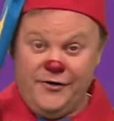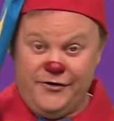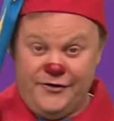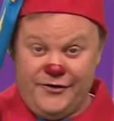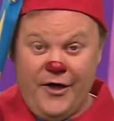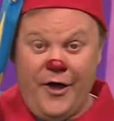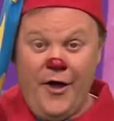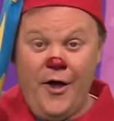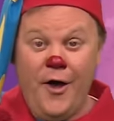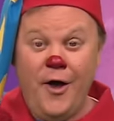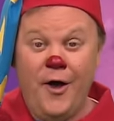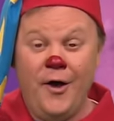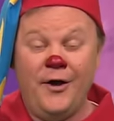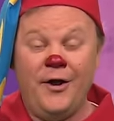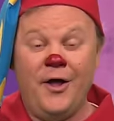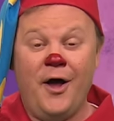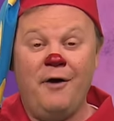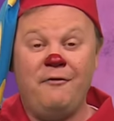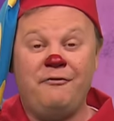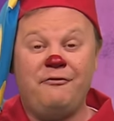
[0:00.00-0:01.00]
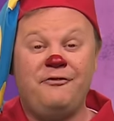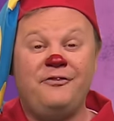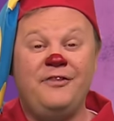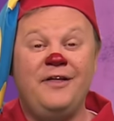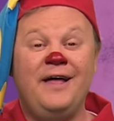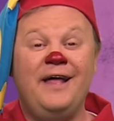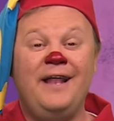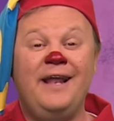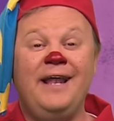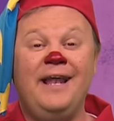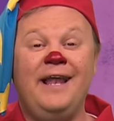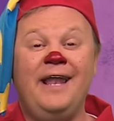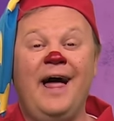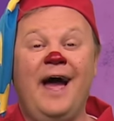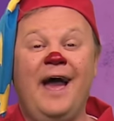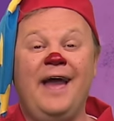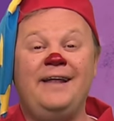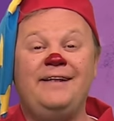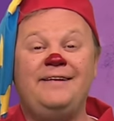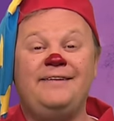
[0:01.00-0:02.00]
Turn off the
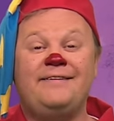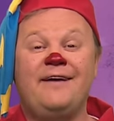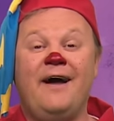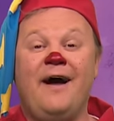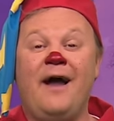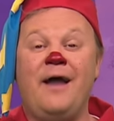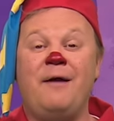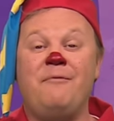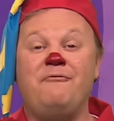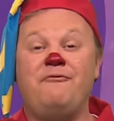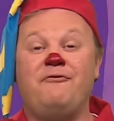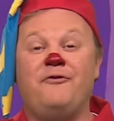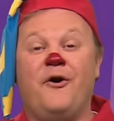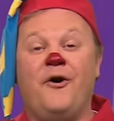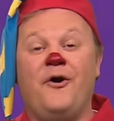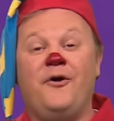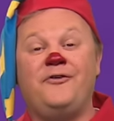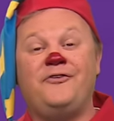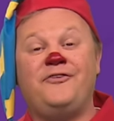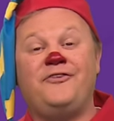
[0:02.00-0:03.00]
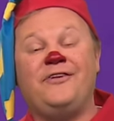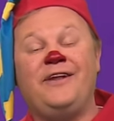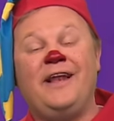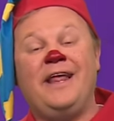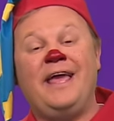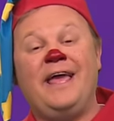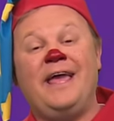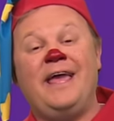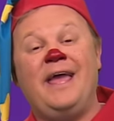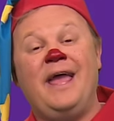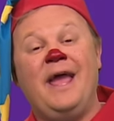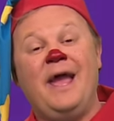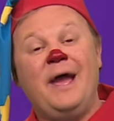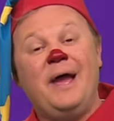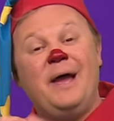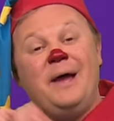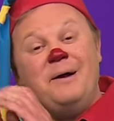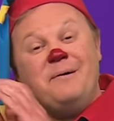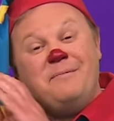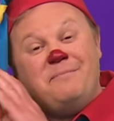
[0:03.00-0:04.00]
light, time for
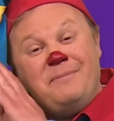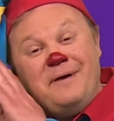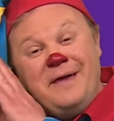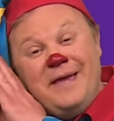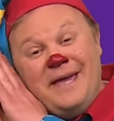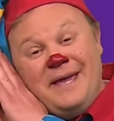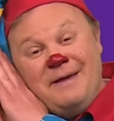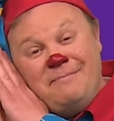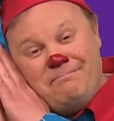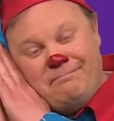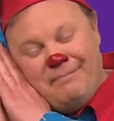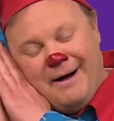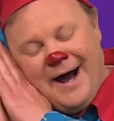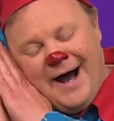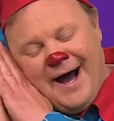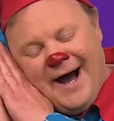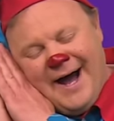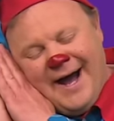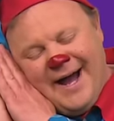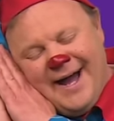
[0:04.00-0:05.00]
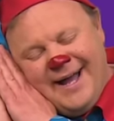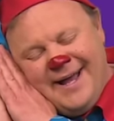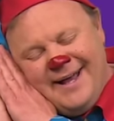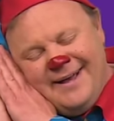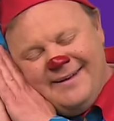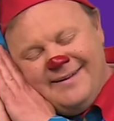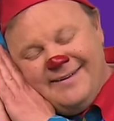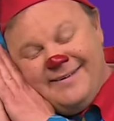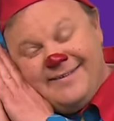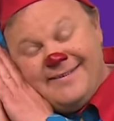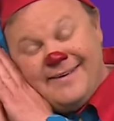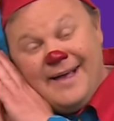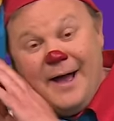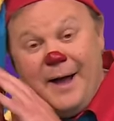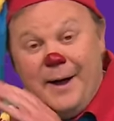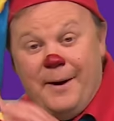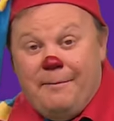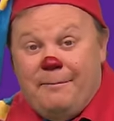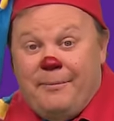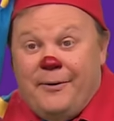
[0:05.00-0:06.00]
sleepy boys.
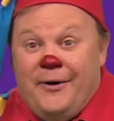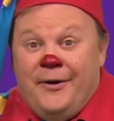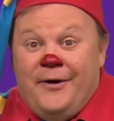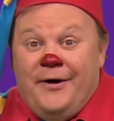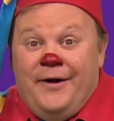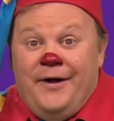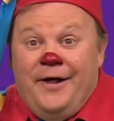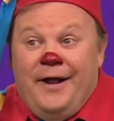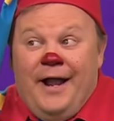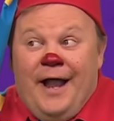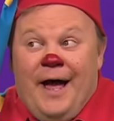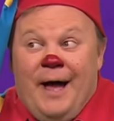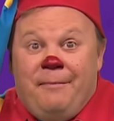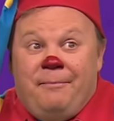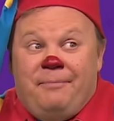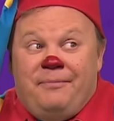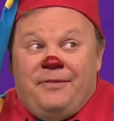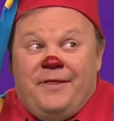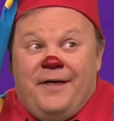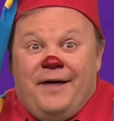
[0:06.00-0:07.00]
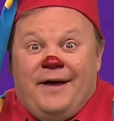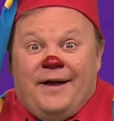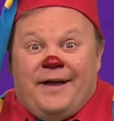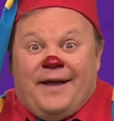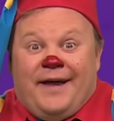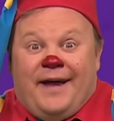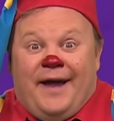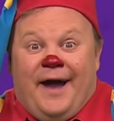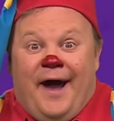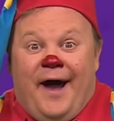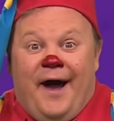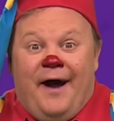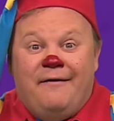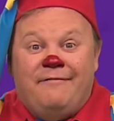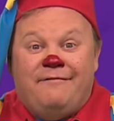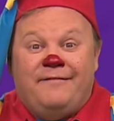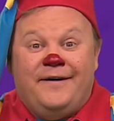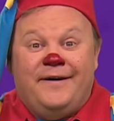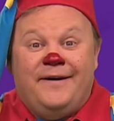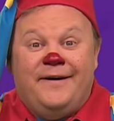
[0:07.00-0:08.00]
Pull up the
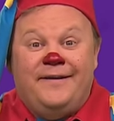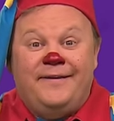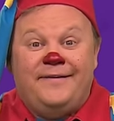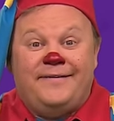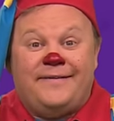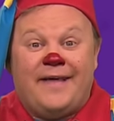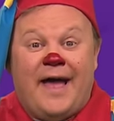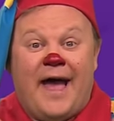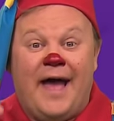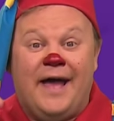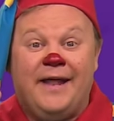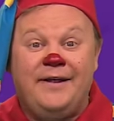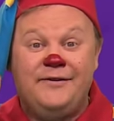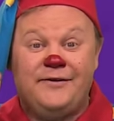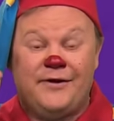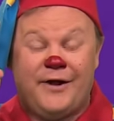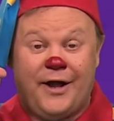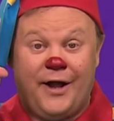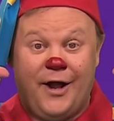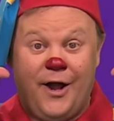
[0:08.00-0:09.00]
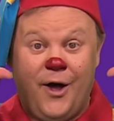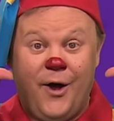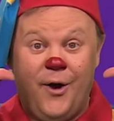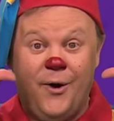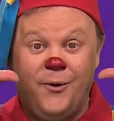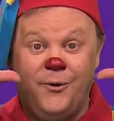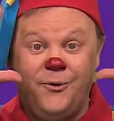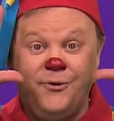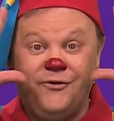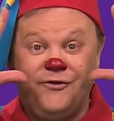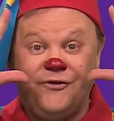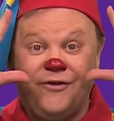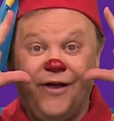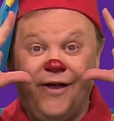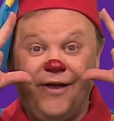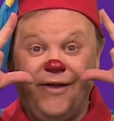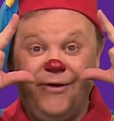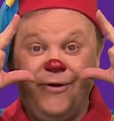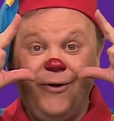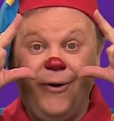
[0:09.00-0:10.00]
covers and close
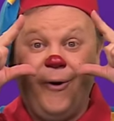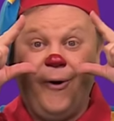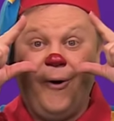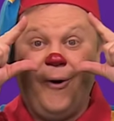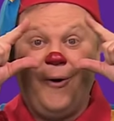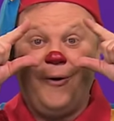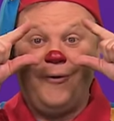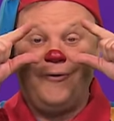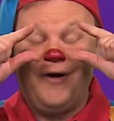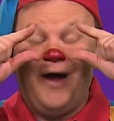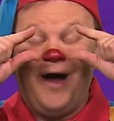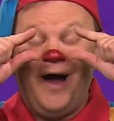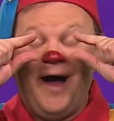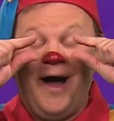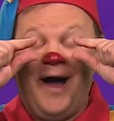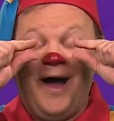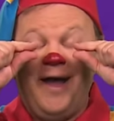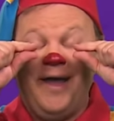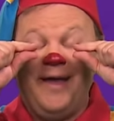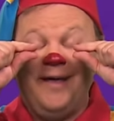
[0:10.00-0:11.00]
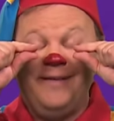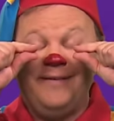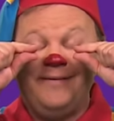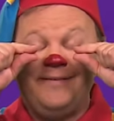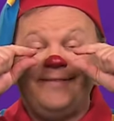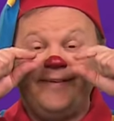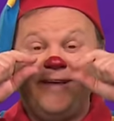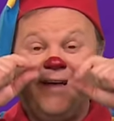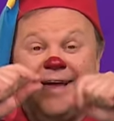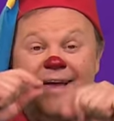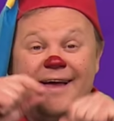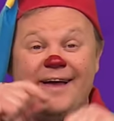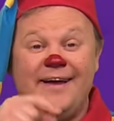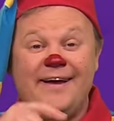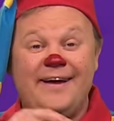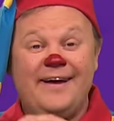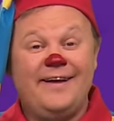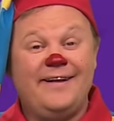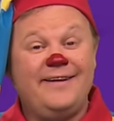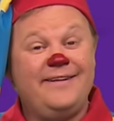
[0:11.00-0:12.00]
your eyes.
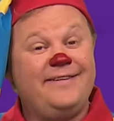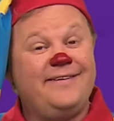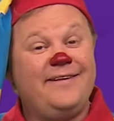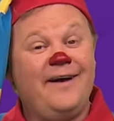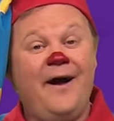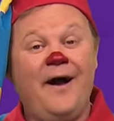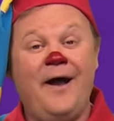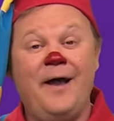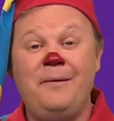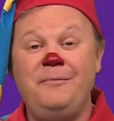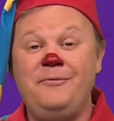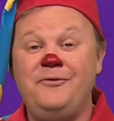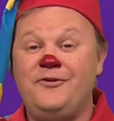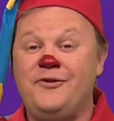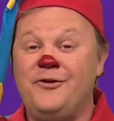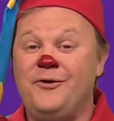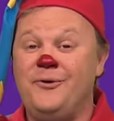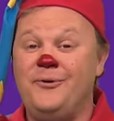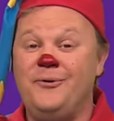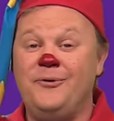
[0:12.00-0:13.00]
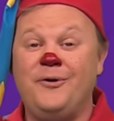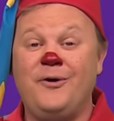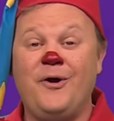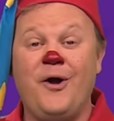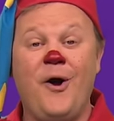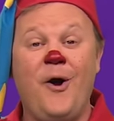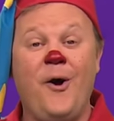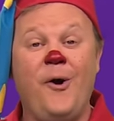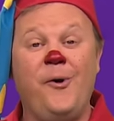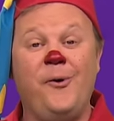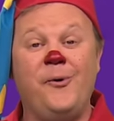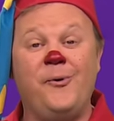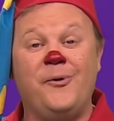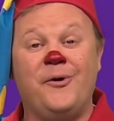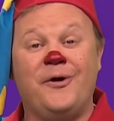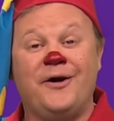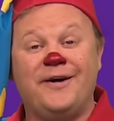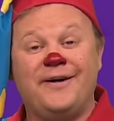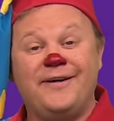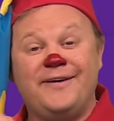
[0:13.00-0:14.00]
Time to
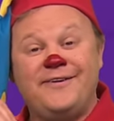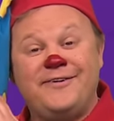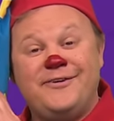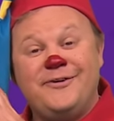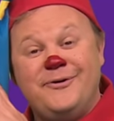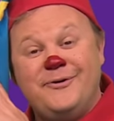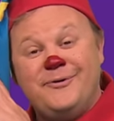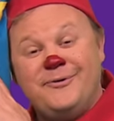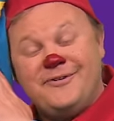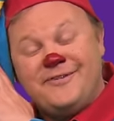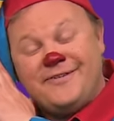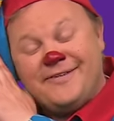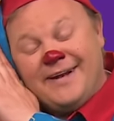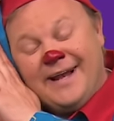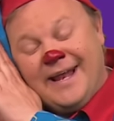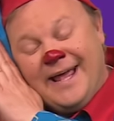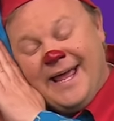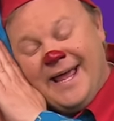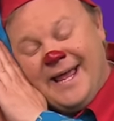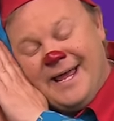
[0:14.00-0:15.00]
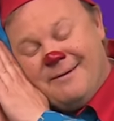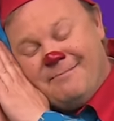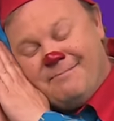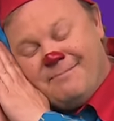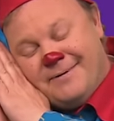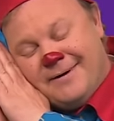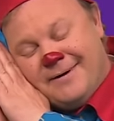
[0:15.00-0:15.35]
go to sleep.